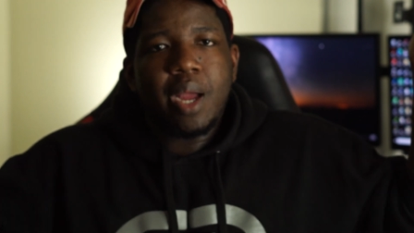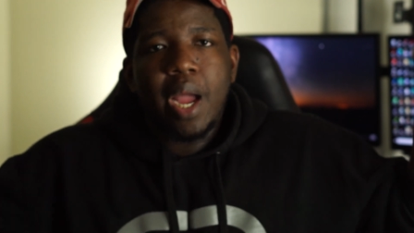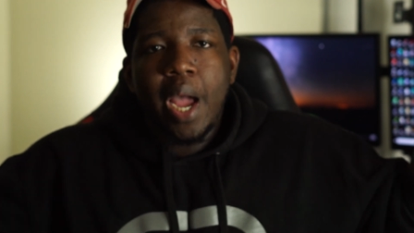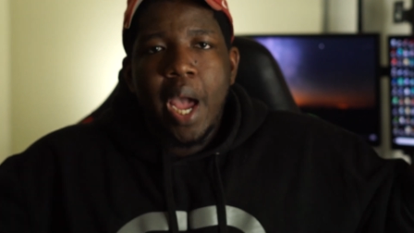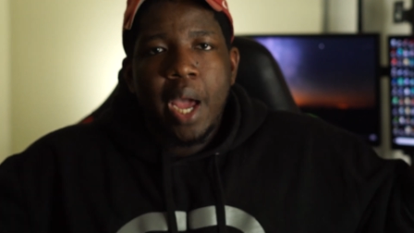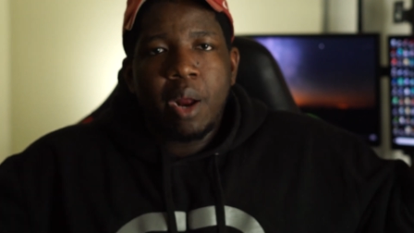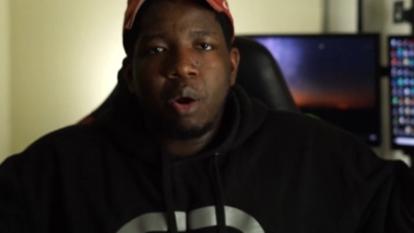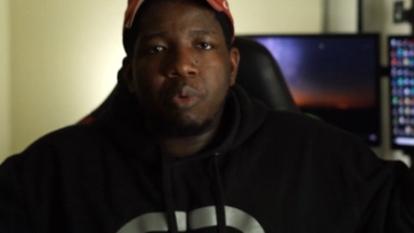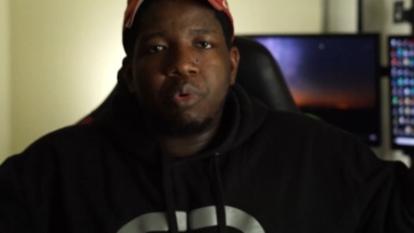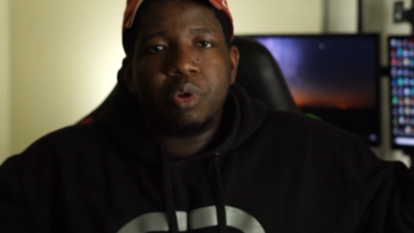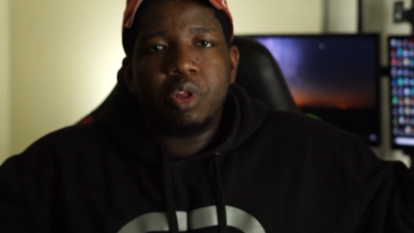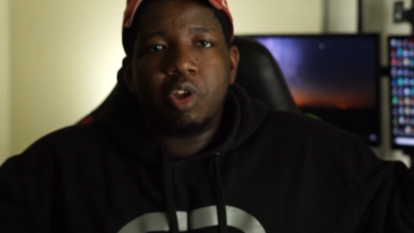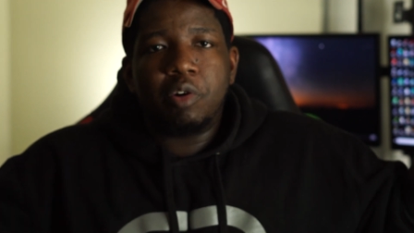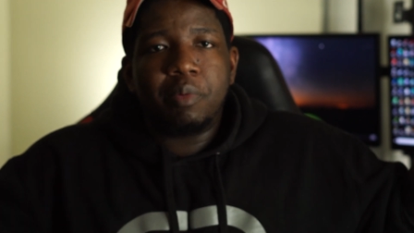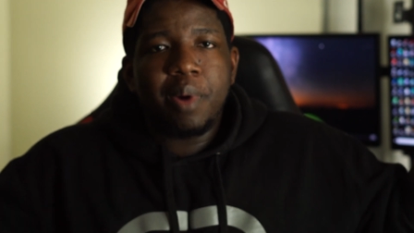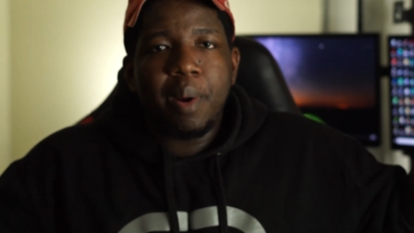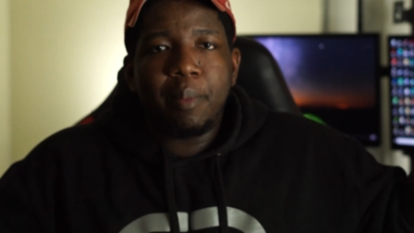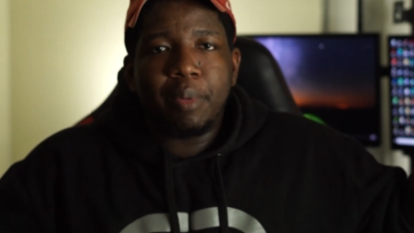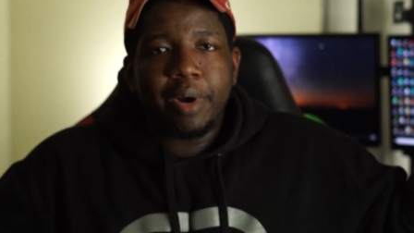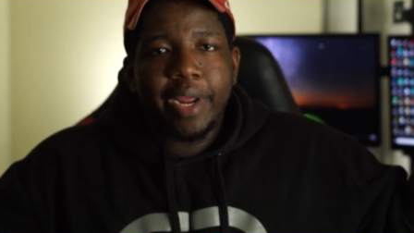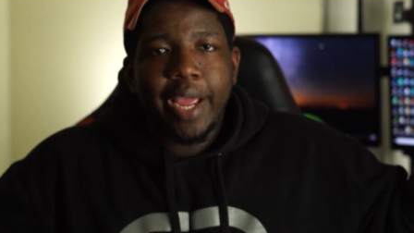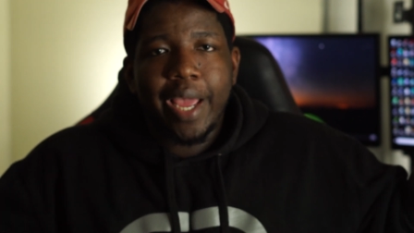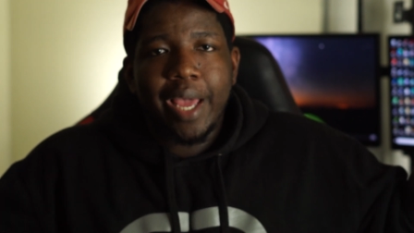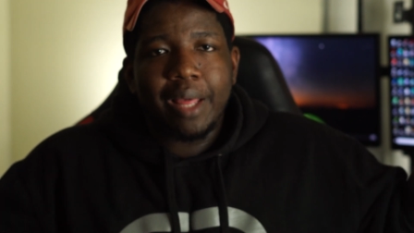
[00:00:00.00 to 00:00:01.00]
I don't really
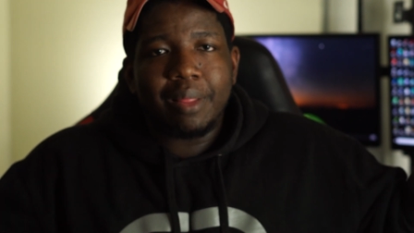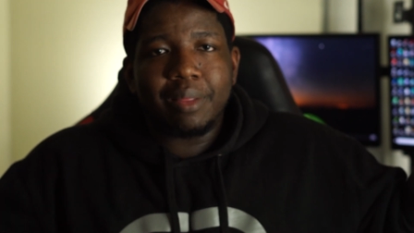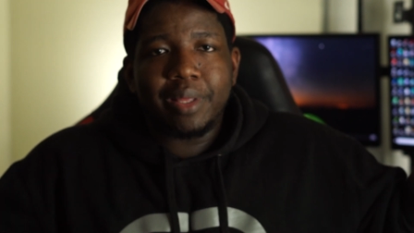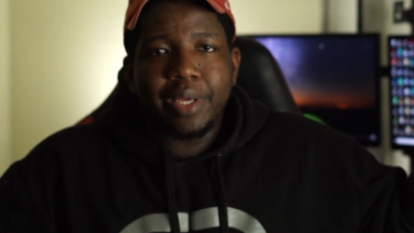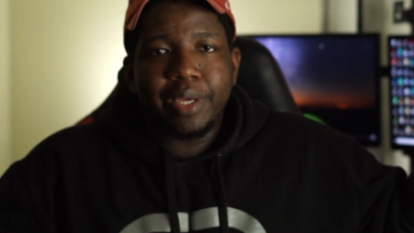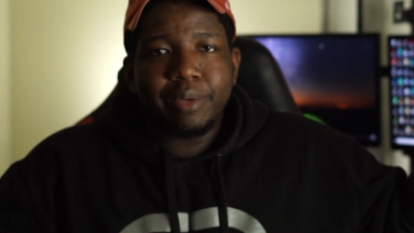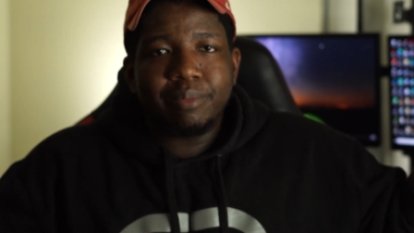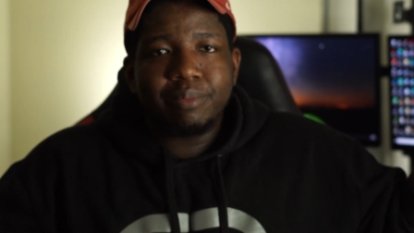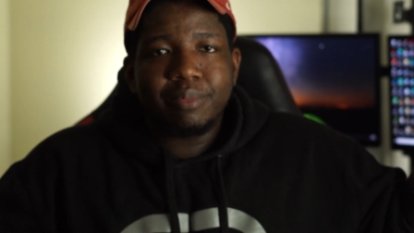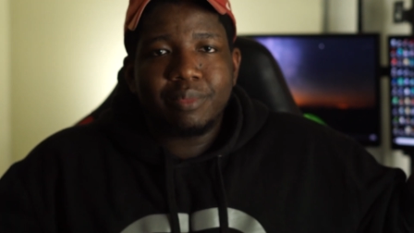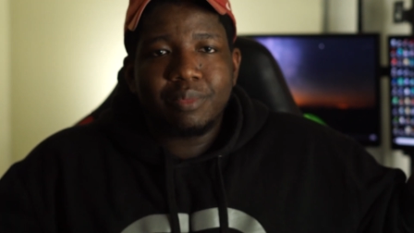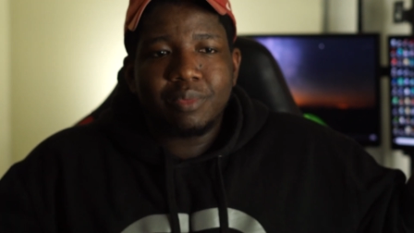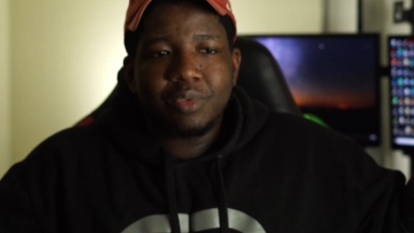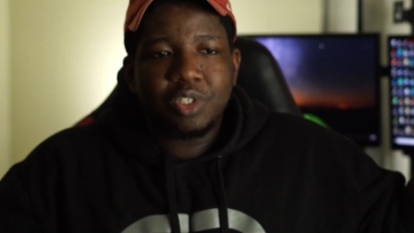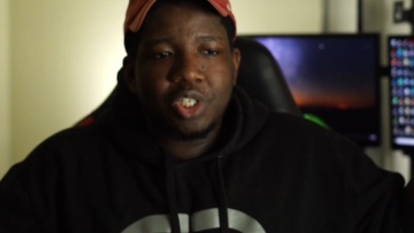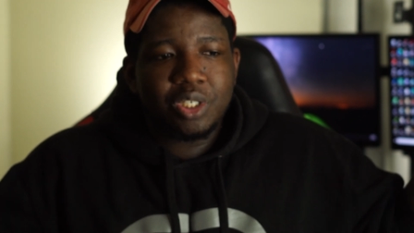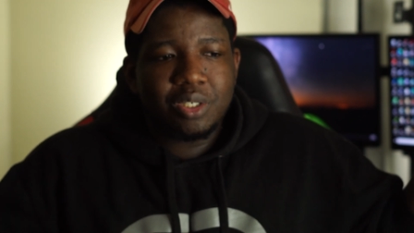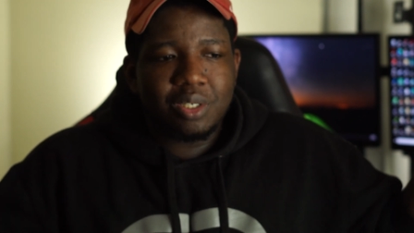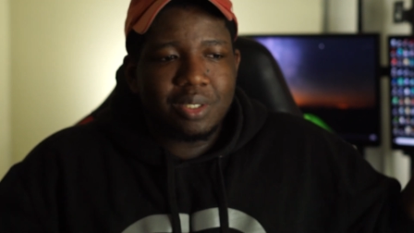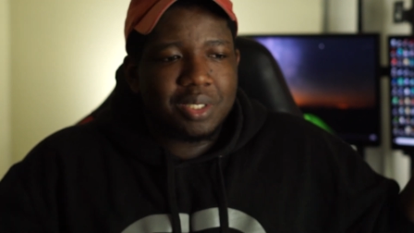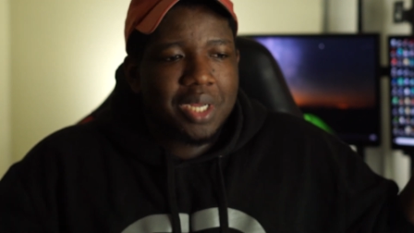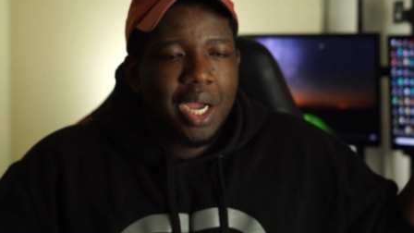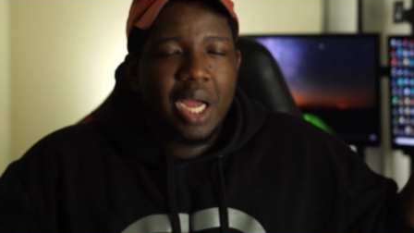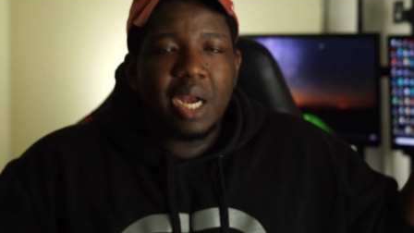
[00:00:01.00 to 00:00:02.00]
remember Kathy. She
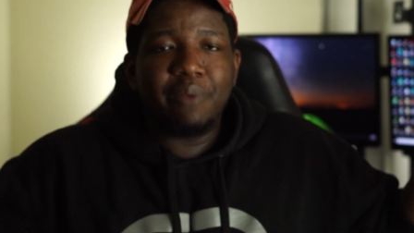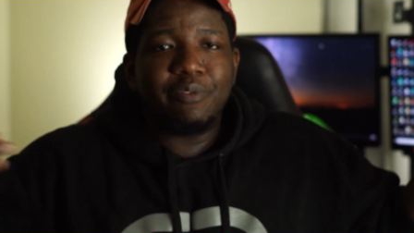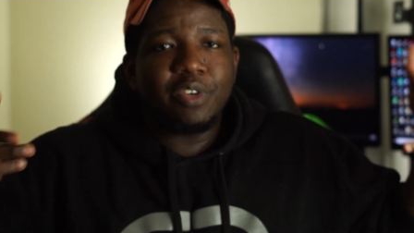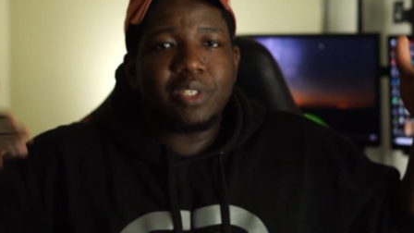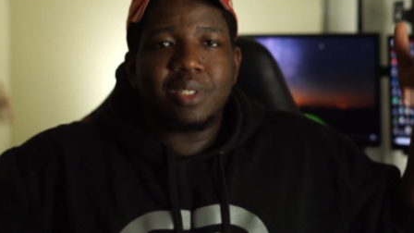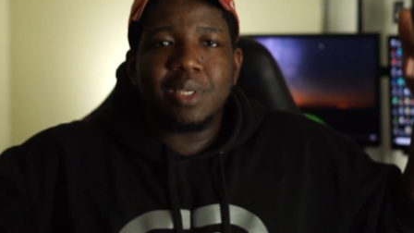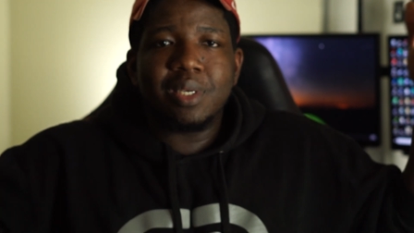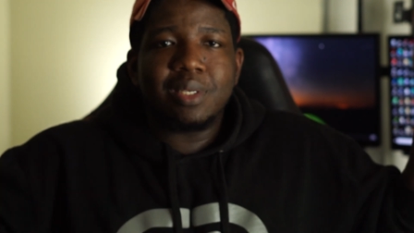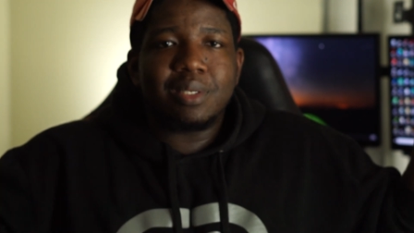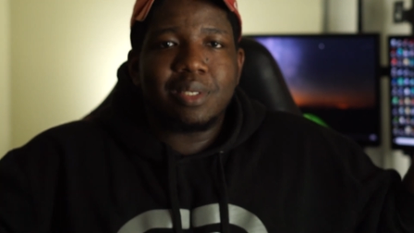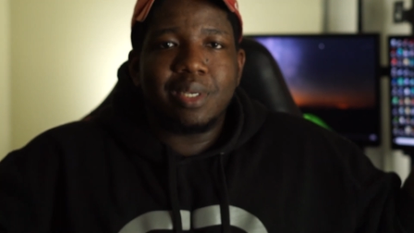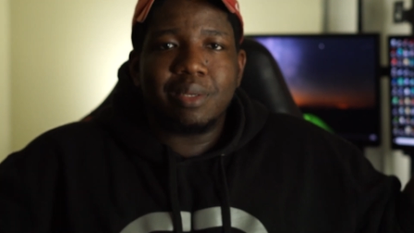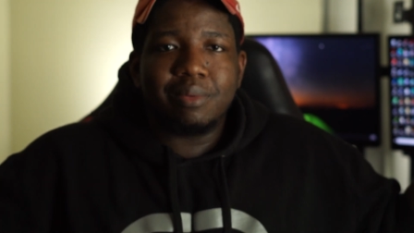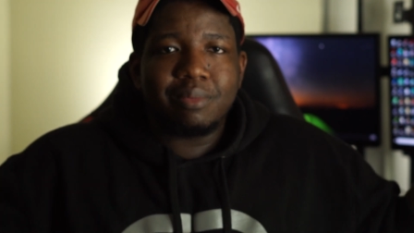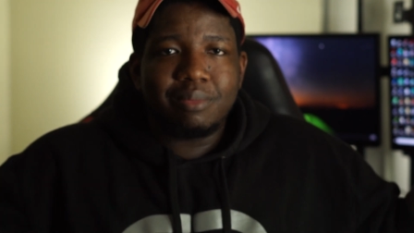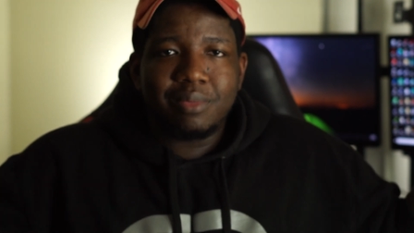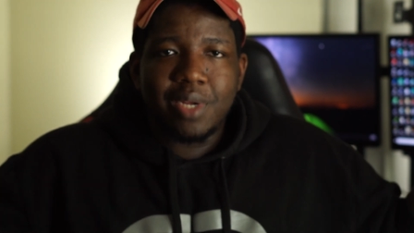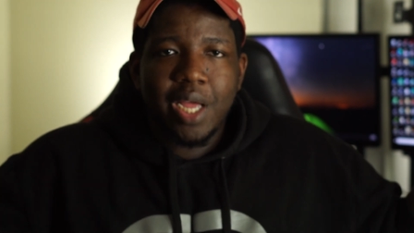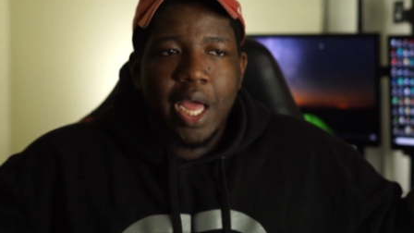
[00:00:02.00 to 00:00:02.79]
just kind of existed.